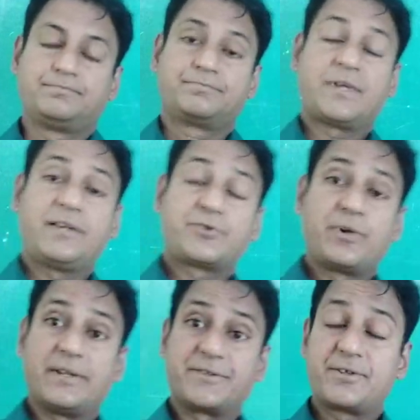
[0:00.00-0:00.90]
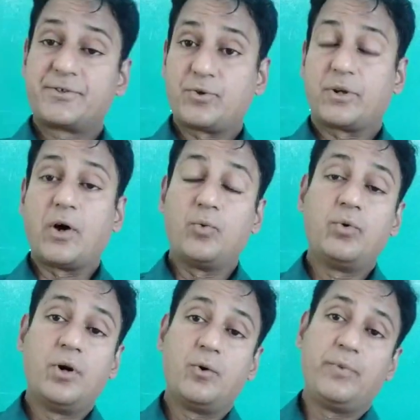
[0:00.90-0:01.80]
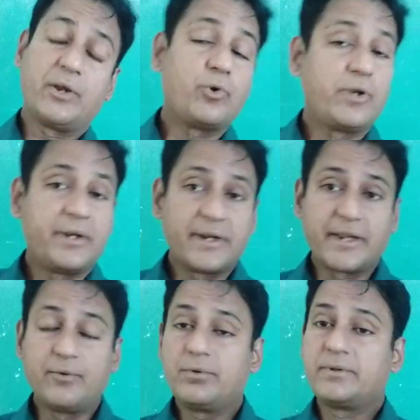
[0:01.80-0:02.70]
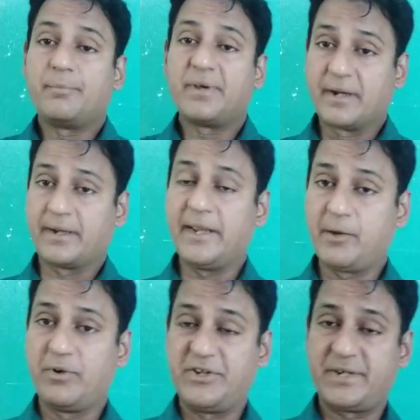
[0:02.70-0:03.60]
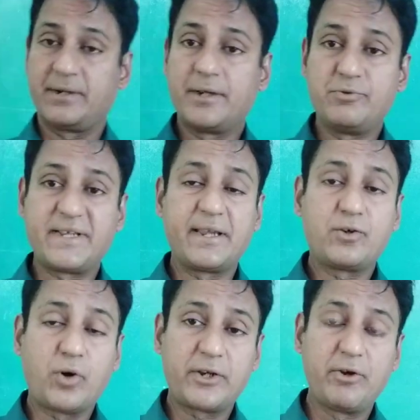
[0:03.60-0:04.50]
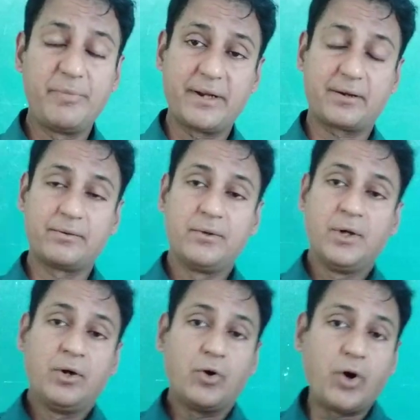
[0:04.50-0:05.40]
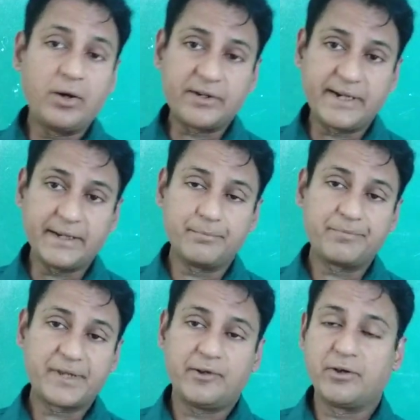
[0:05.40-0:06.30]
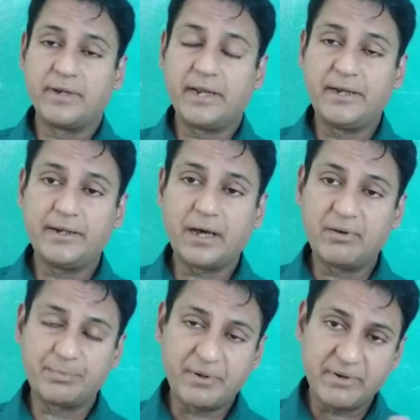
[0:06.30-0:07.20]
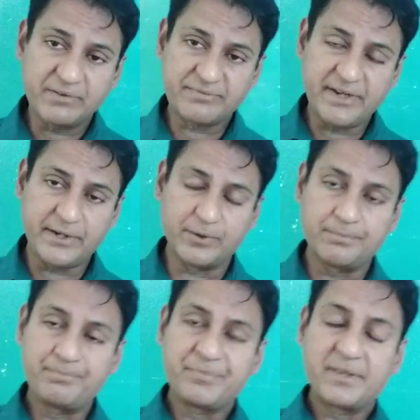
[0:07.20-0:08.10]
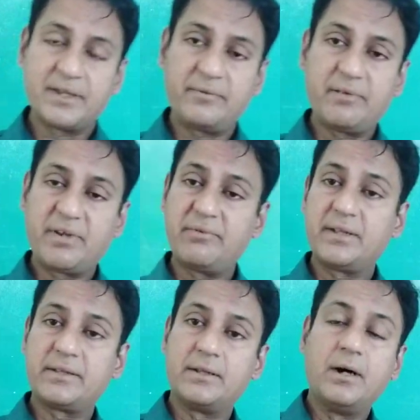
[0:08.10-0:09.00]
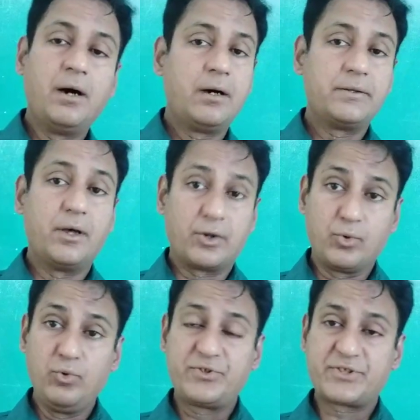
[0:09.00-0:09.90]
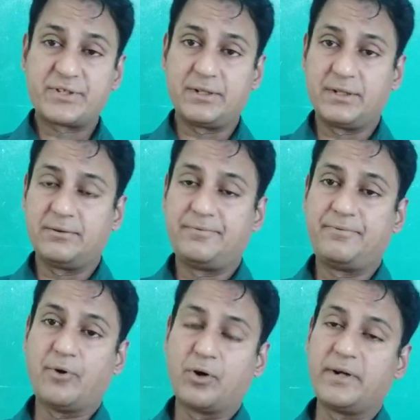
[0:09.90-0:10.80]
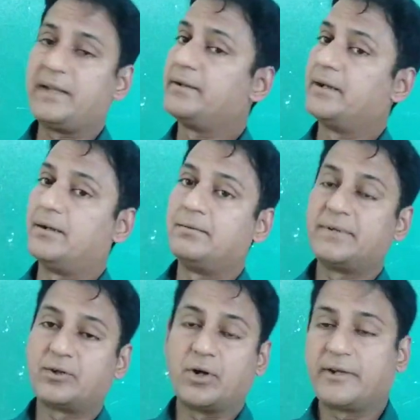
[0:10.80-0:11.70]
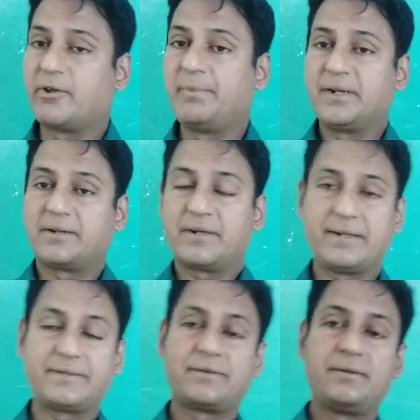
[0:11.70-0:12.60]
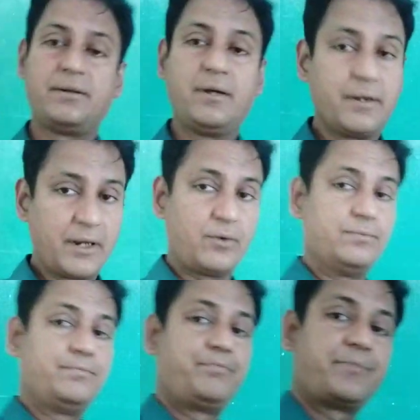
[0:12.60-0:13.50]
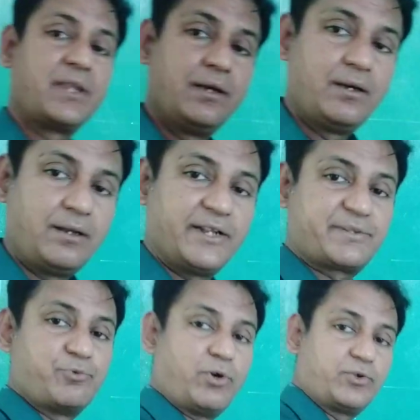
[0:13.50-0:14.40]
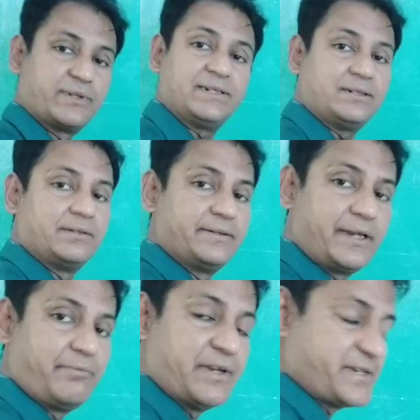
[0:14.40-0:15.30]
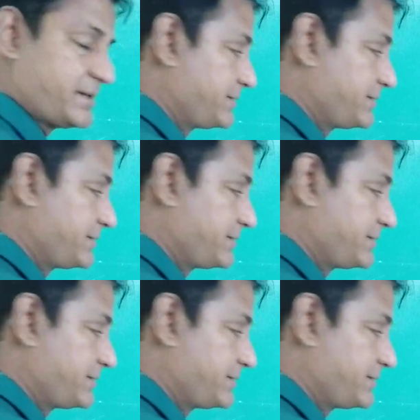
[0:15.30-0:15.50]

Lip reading: Hi students, so now we are going to derive the mirror equation using a concave mirror. Already in our previous video that we have given the rules followed in the concave mirror, right? Now let's move on to the derivation.